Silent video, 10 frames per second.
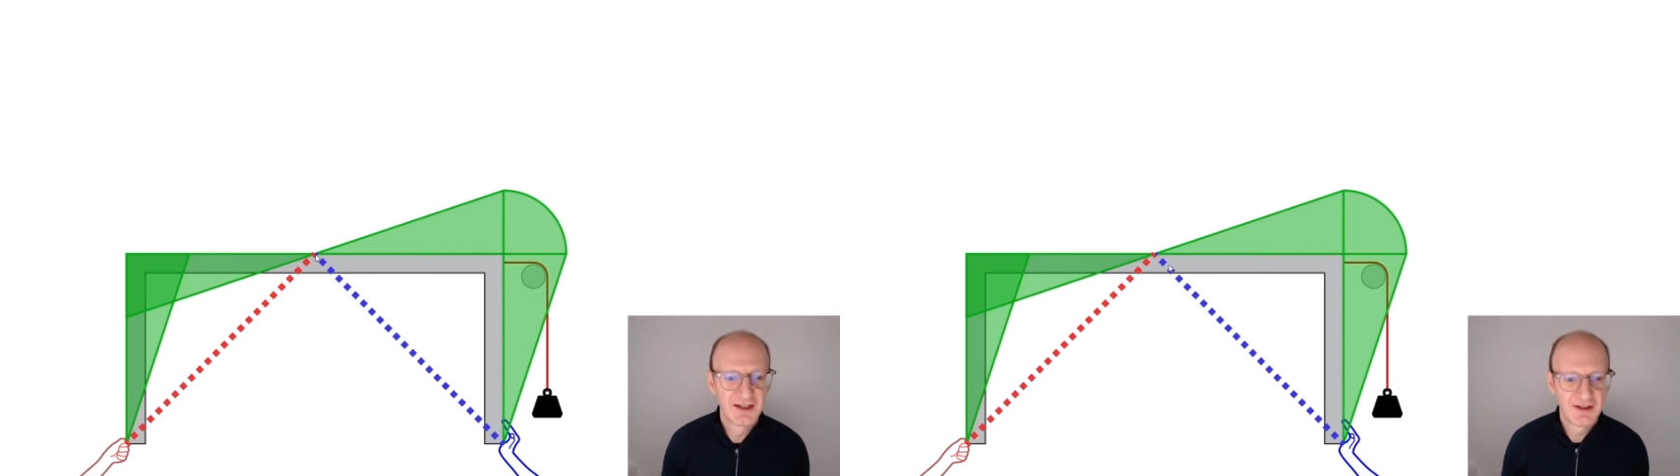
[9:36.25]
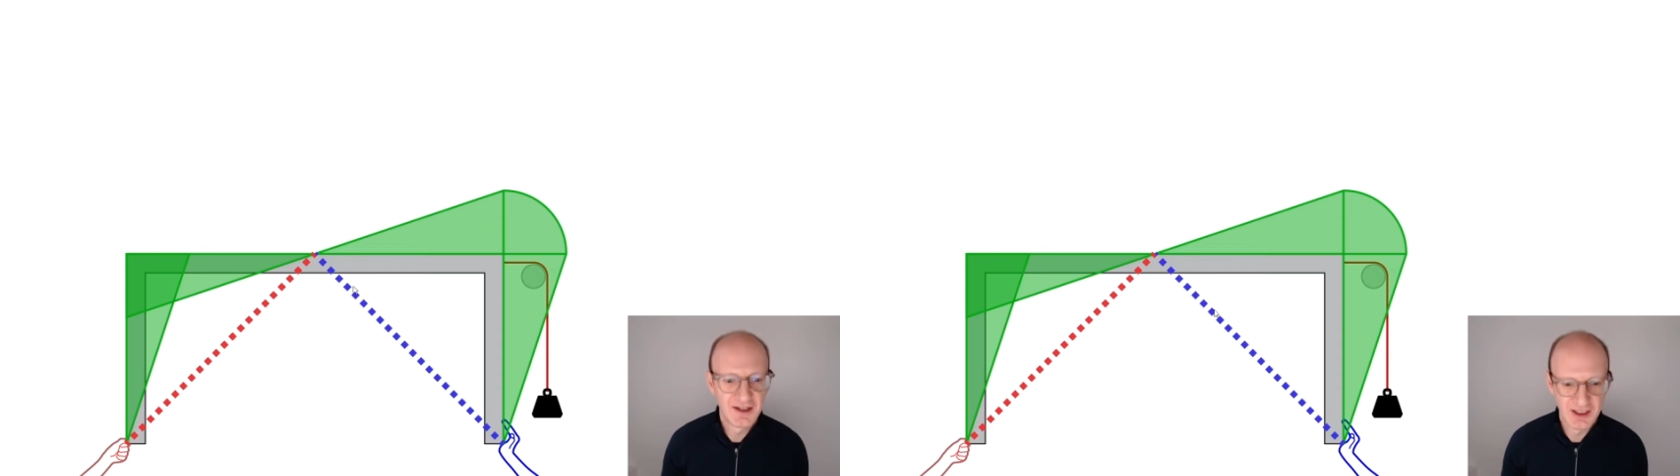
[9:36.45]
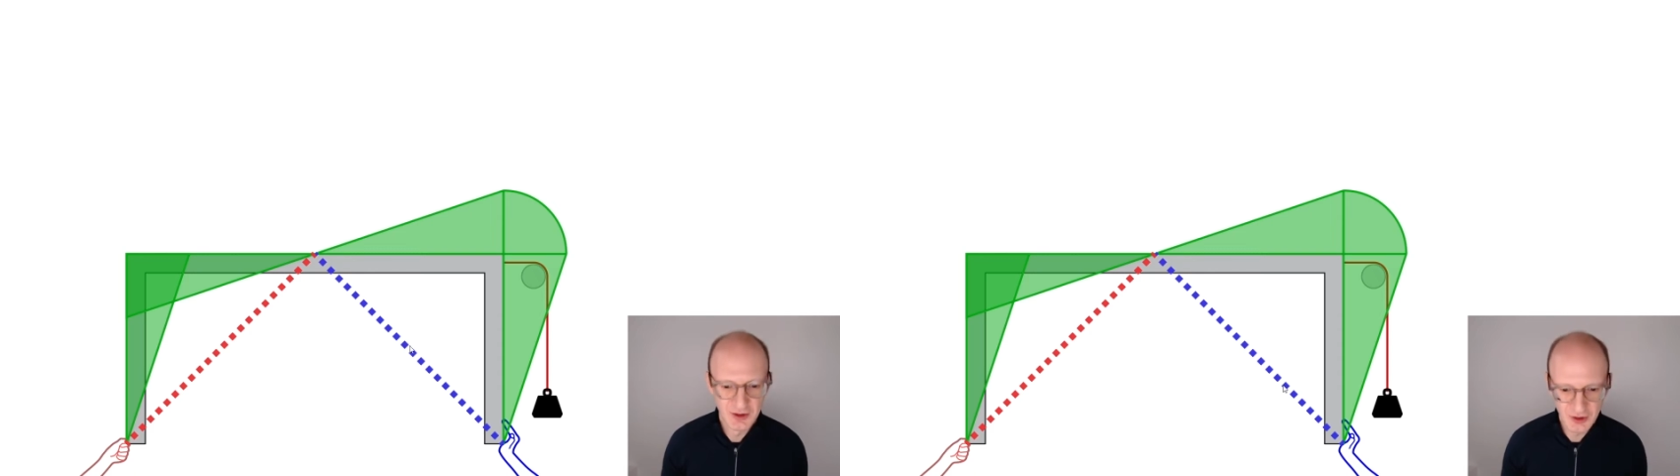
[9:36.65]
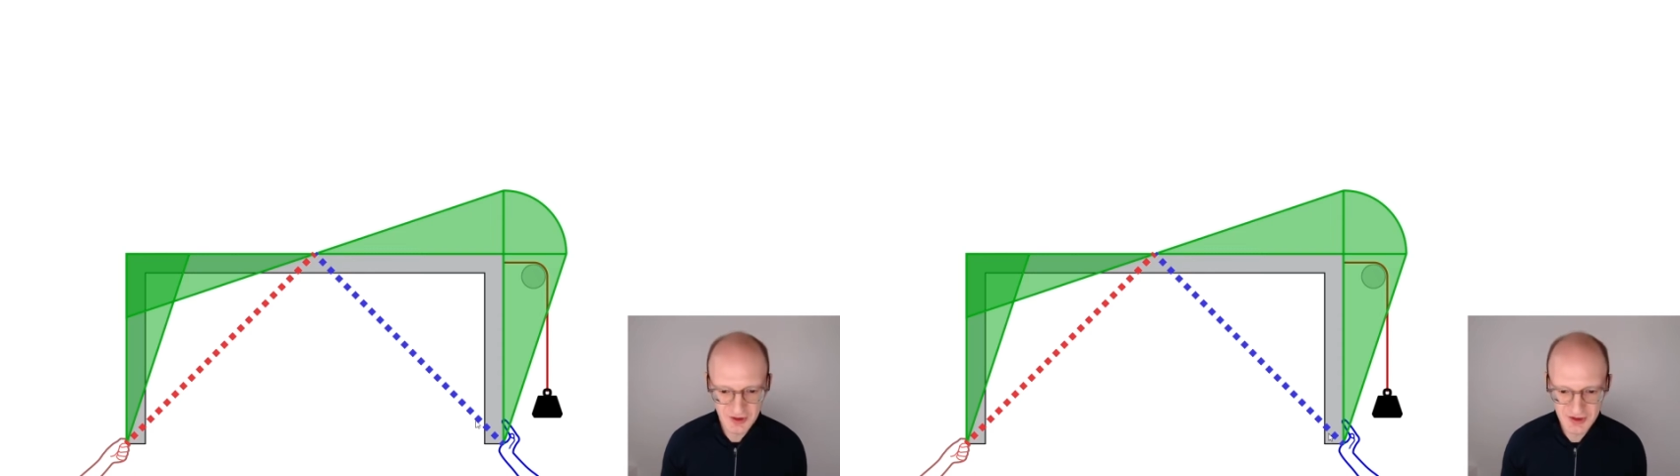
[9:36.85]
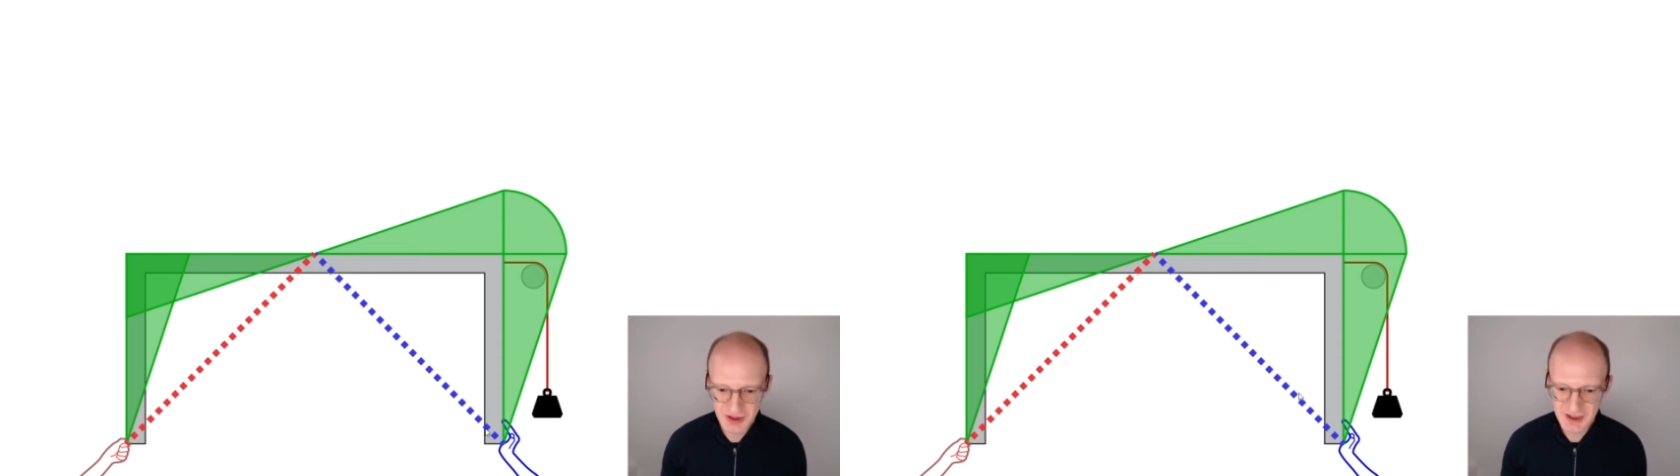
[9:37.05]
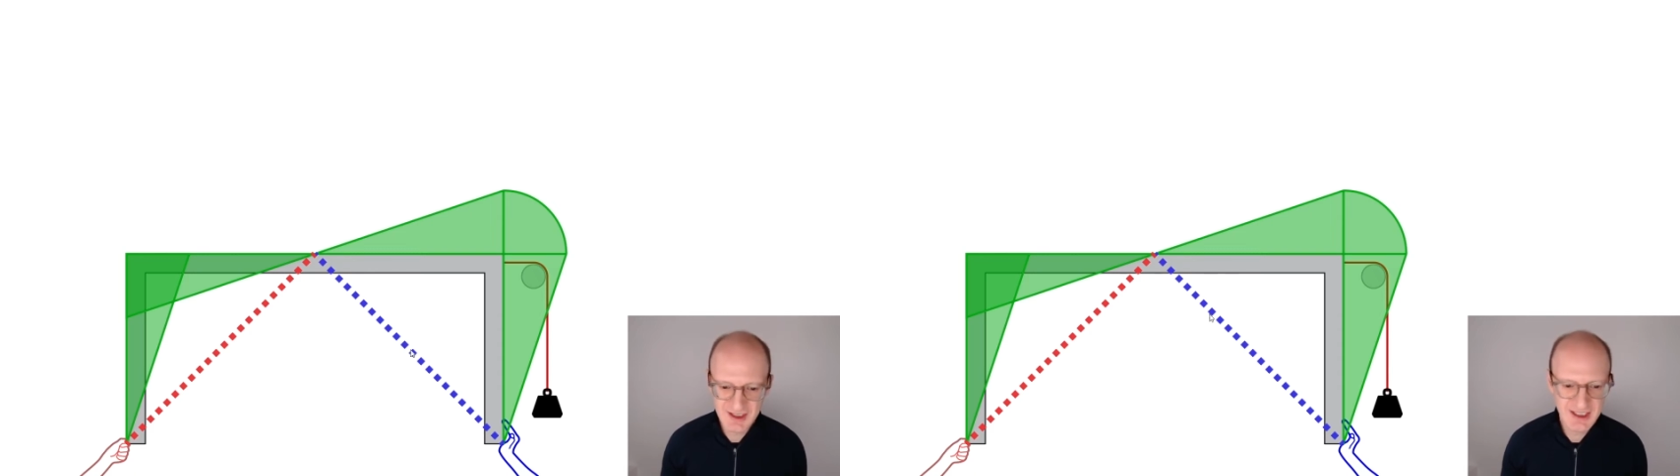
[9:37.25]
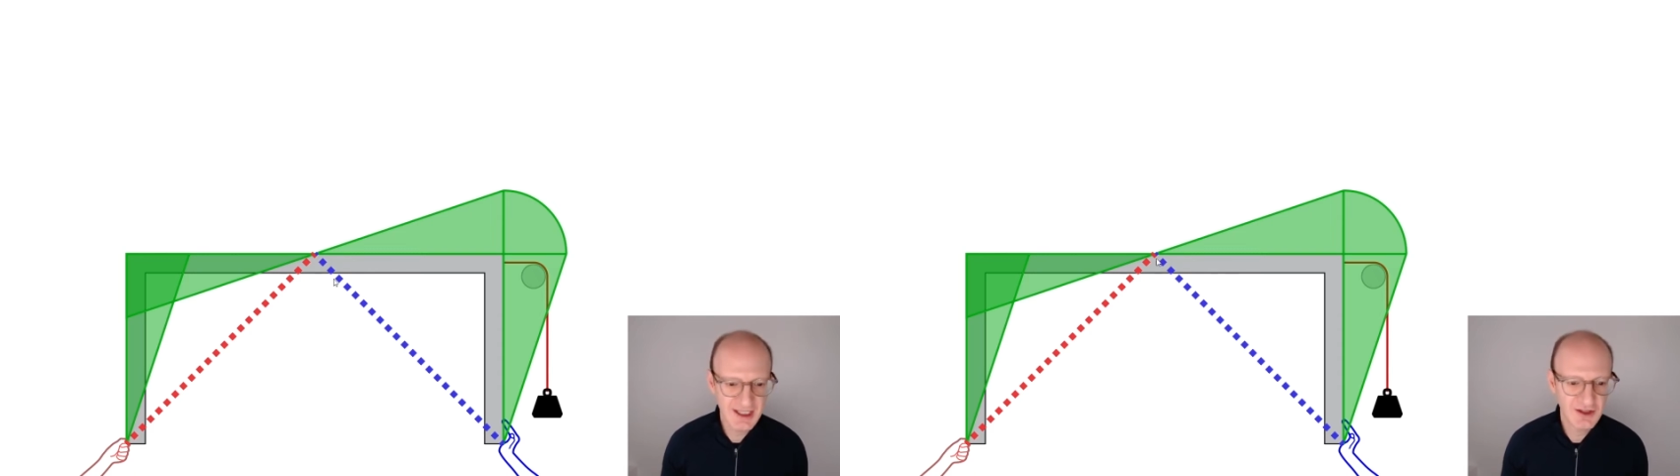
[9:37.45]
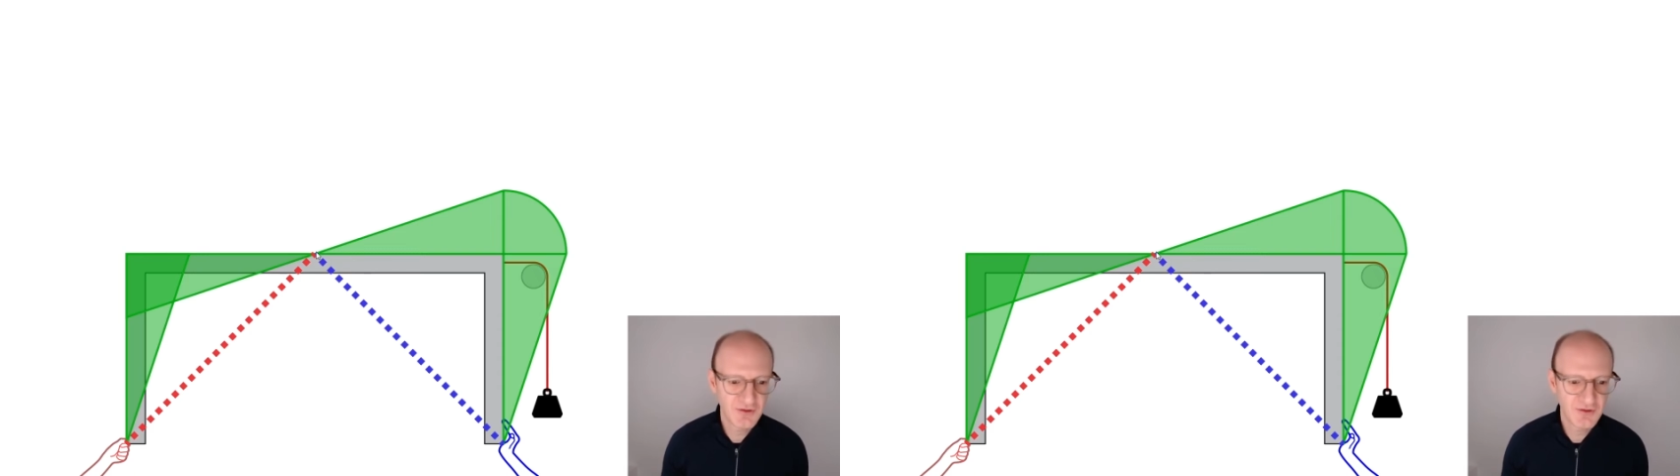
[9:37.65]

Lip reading: that looks just like the